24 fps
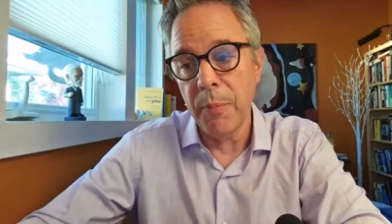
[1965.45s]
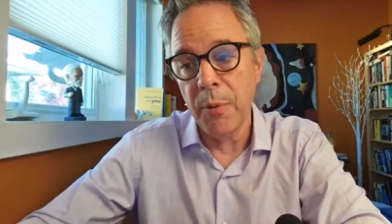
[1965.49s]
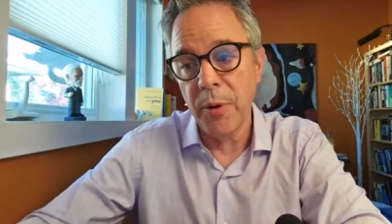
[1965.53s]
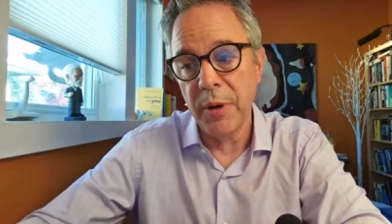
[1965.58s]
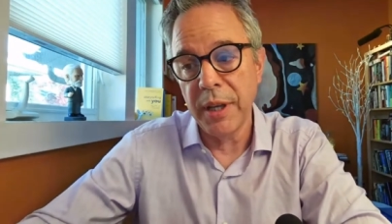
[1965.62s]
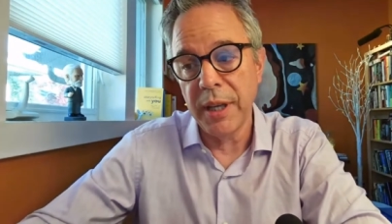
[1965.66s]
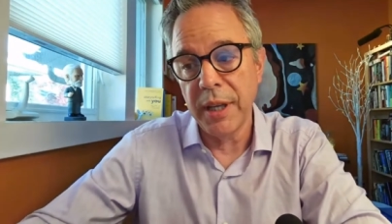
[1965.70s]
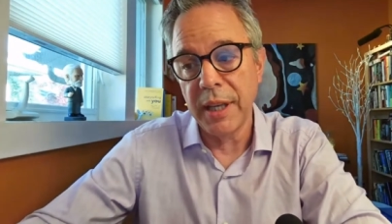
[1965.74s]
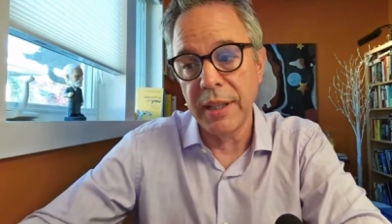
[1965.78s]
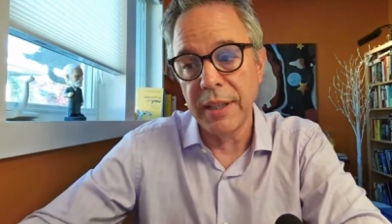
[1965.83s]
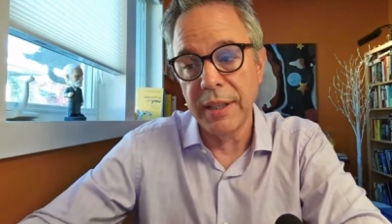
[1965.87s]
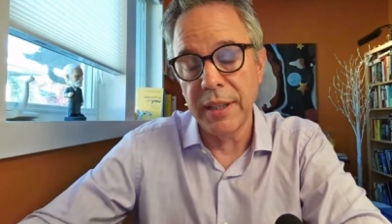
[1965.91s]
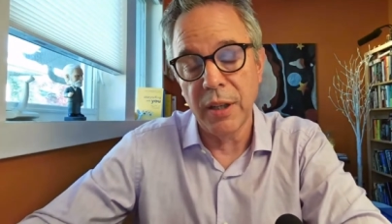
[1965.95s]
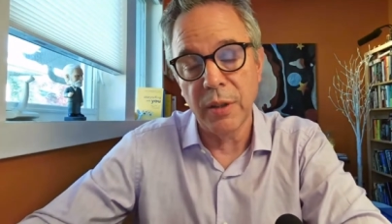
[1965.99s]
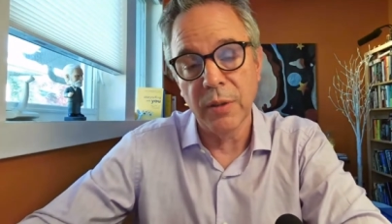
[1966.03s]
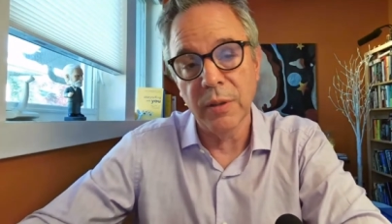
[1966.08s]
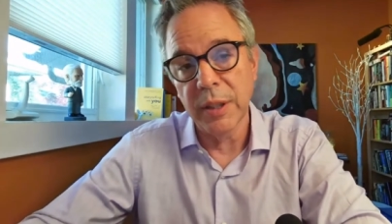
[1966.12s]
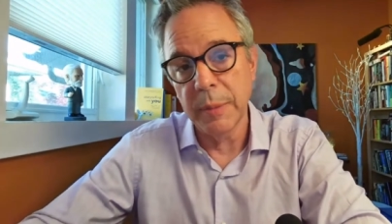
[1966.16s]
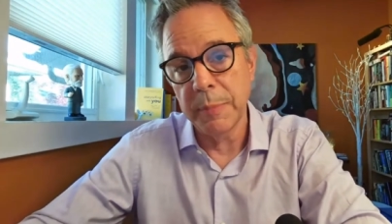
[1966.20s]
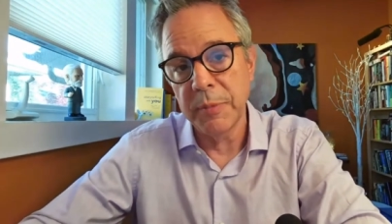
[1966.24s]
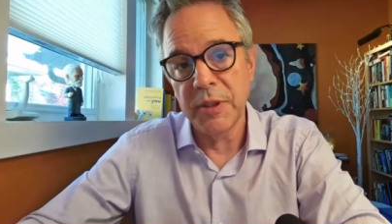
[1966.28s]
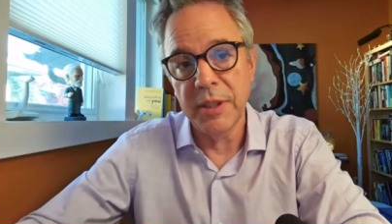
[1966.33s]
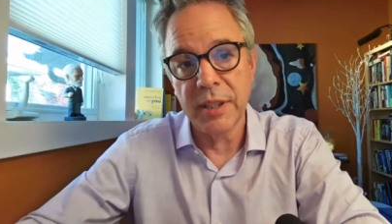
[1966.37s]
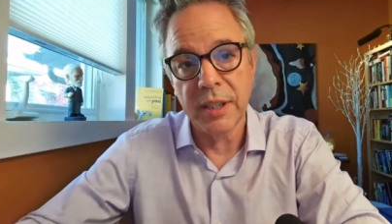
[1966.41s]
putting you know
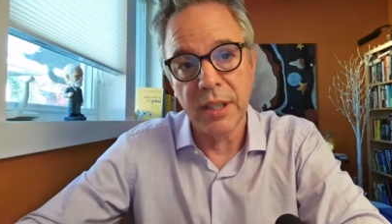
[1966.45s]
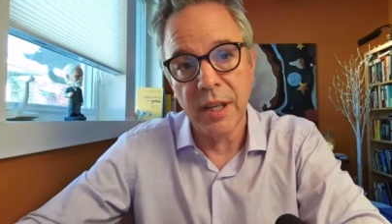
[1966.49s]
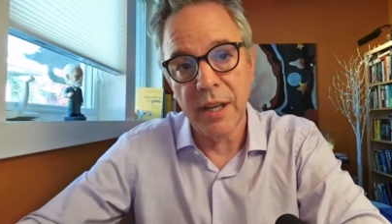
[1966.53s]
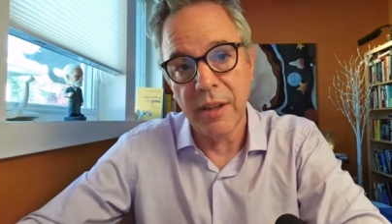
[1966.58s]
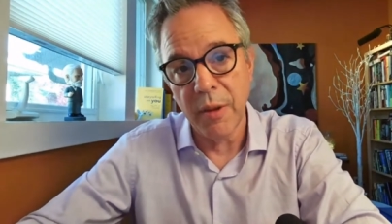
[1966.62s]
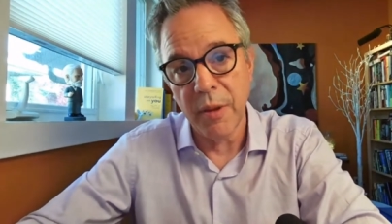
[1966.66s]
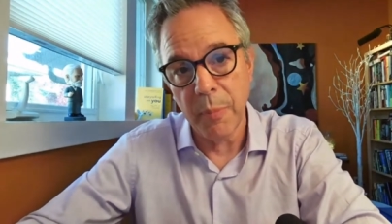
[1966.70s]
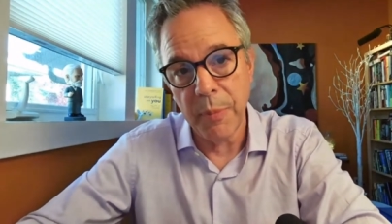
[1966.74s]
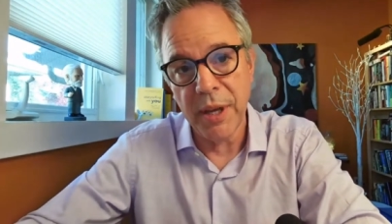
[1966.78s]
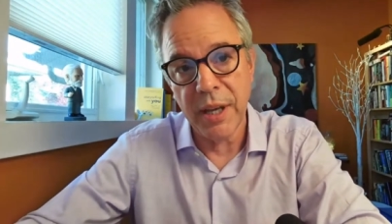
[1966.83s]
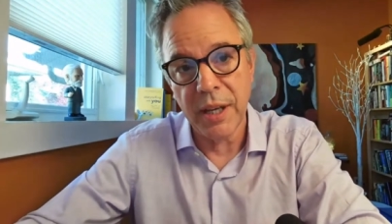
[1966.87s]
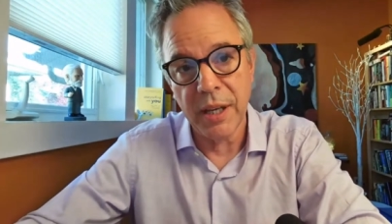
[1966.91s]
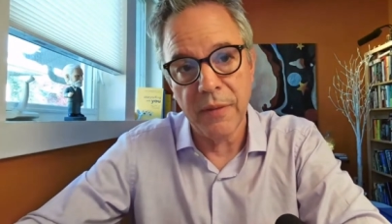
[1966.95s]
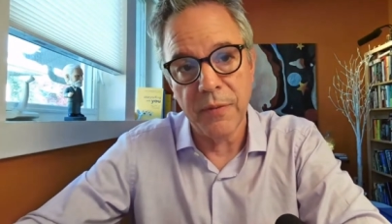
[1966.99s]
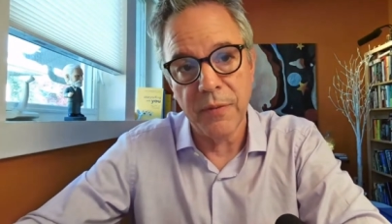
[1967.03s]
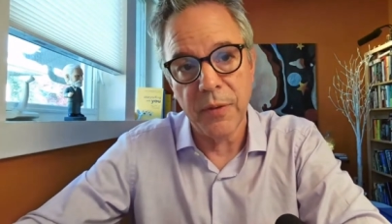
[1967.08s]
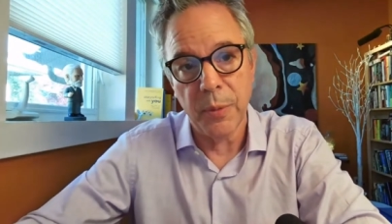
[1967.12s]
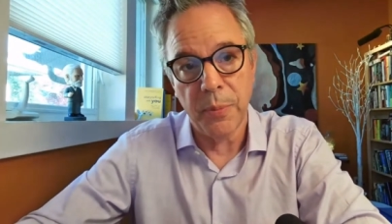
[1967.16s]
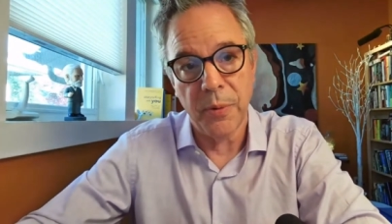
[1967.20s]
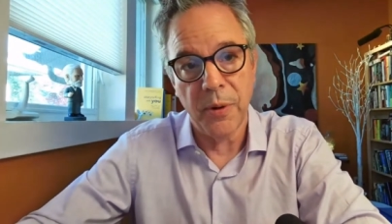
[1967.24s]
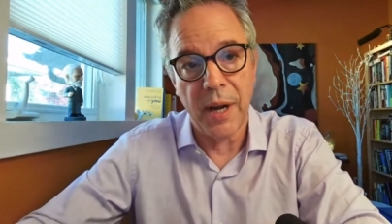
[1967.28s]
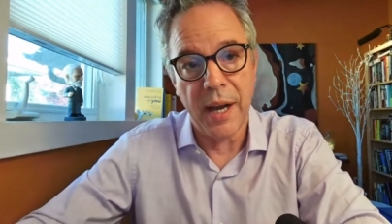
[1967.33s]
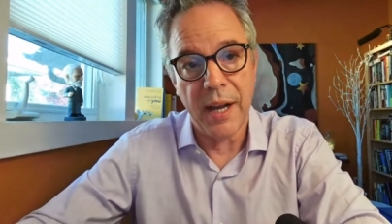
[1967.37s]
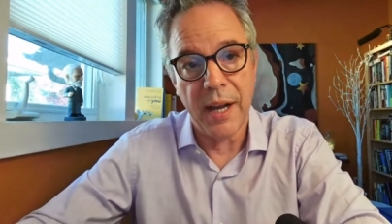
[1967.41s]
lipstick on the pig of your
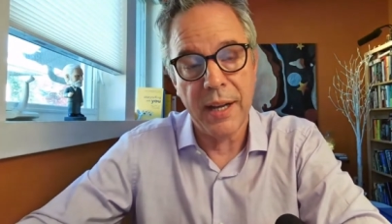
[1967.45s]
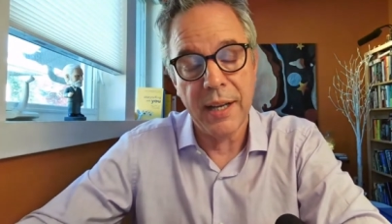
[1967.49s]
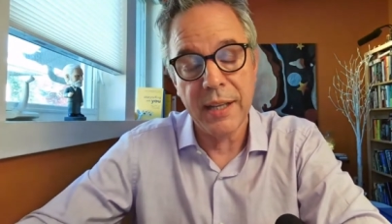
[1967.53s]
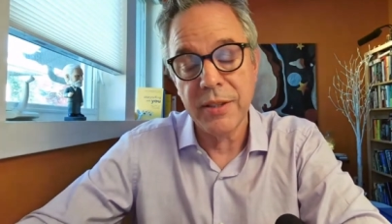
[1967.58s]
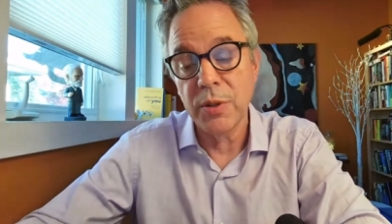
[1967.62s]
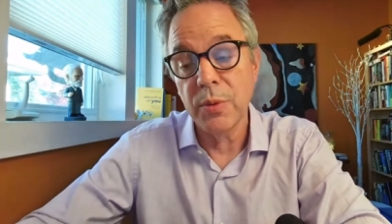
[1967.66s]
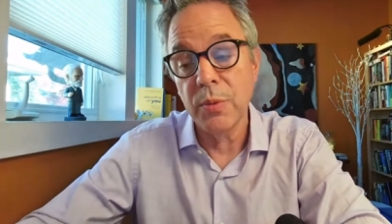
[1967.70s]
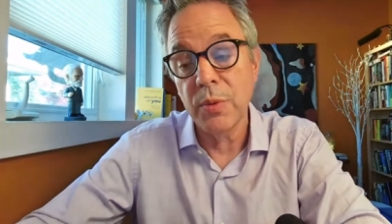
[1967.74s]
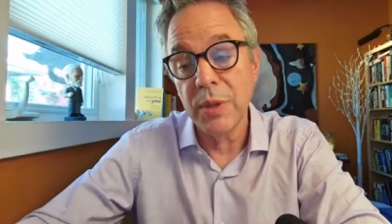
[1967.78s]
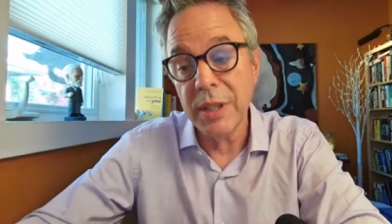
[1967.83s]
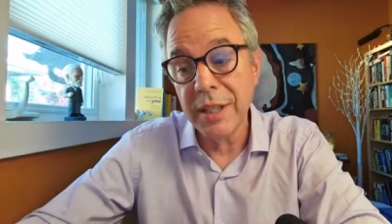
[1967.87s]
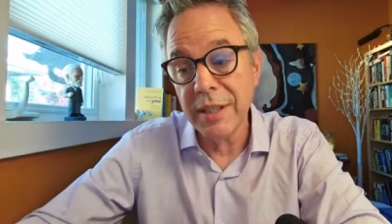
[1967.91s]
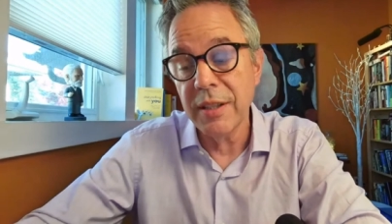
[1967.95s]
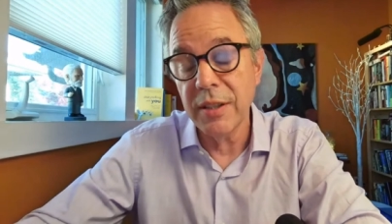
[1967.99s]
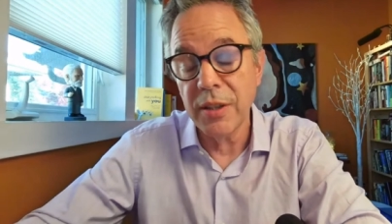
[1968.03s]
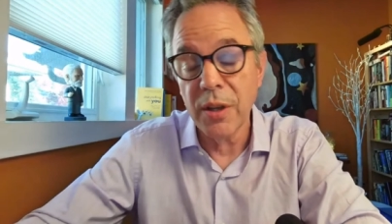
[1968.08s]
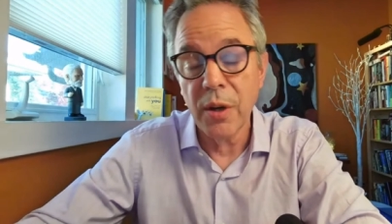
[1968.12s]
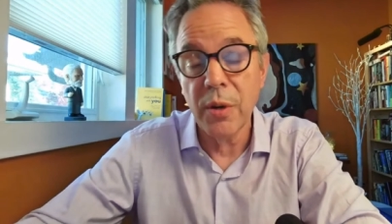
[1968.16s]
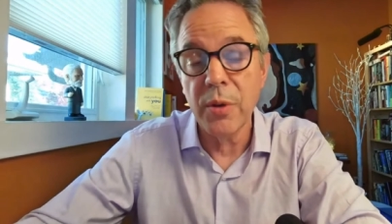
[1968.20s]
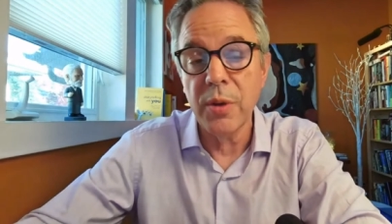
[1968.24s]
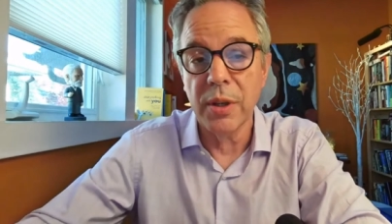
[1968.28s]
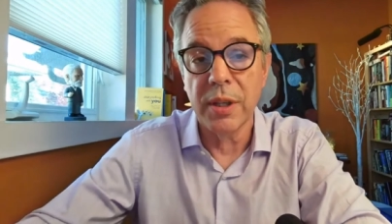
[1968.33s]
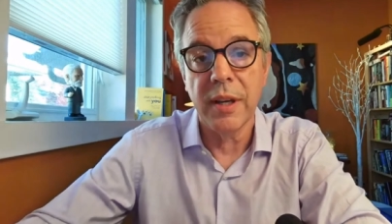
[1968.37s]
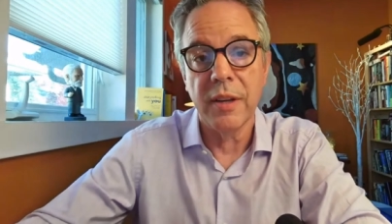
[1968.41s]
product you need to
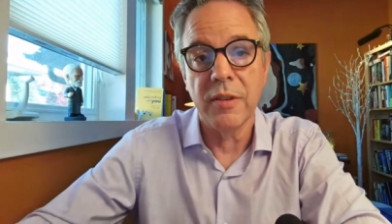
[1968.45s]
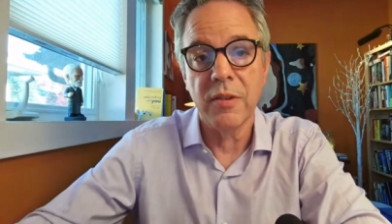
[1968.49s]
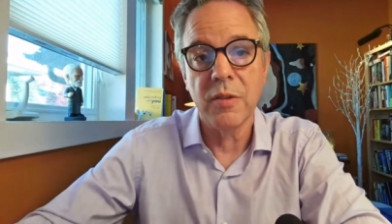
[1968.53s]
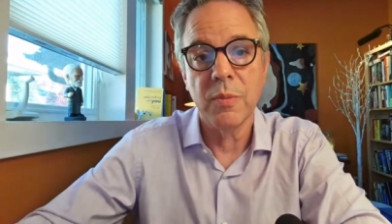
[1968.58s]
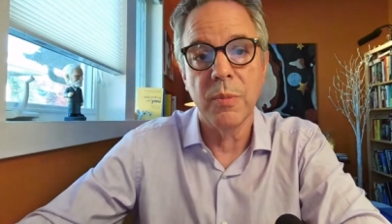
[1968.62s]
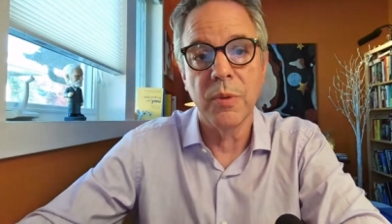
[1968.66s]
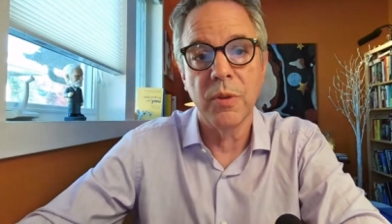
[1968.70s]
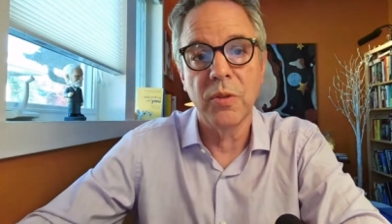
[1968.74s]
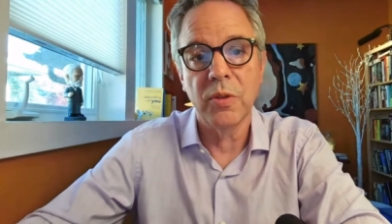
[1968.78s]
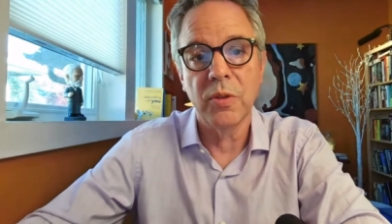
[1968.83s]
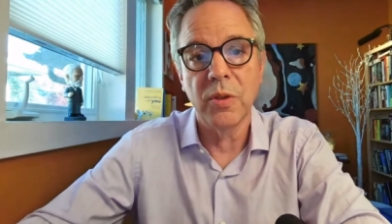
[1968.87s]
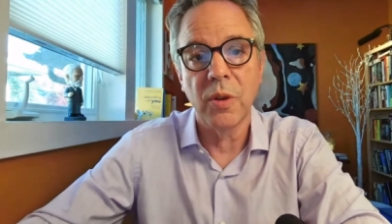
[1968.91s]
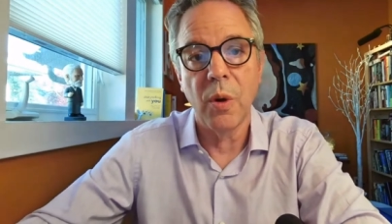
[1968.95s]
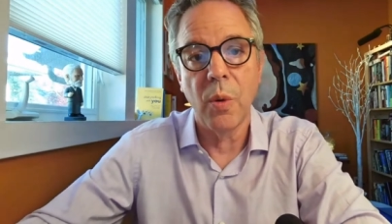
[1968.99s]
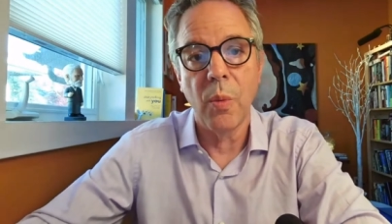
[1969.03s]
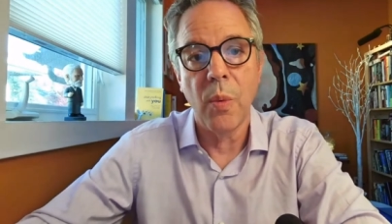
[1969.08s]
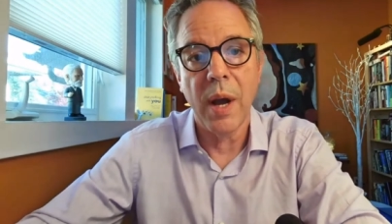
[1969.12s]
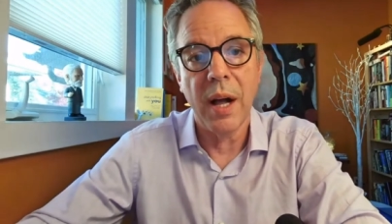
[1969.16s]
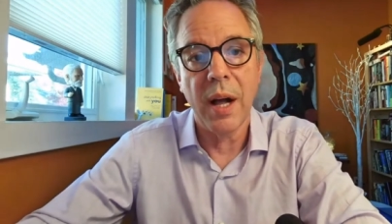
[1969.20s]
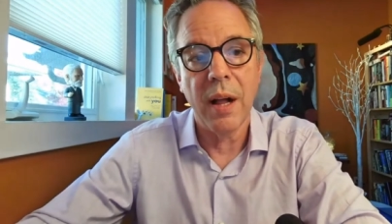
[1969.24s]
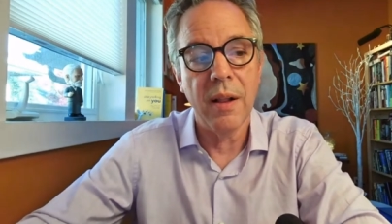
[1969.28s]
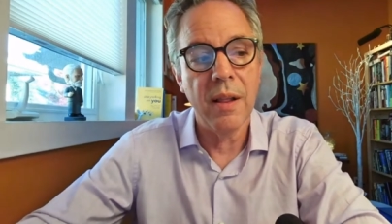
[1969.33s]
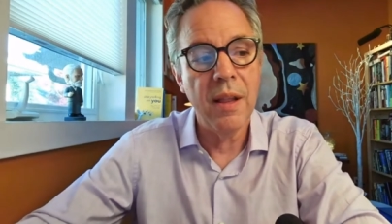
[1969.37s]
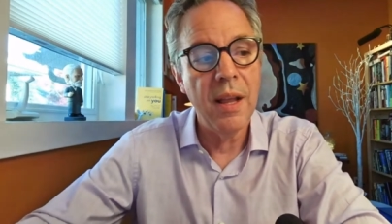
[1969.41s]
know your customers so
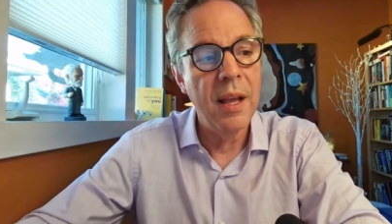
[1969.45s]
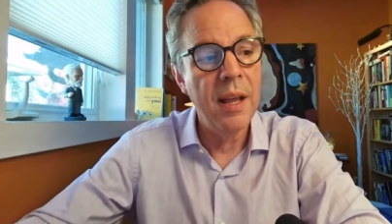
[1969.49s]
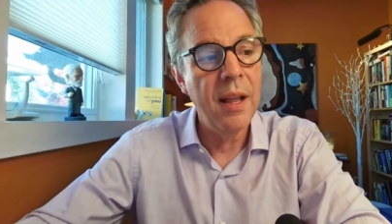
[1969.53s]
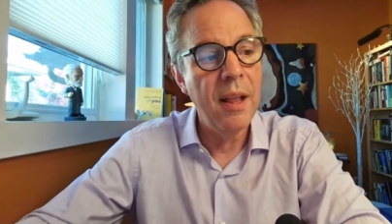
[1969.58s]
well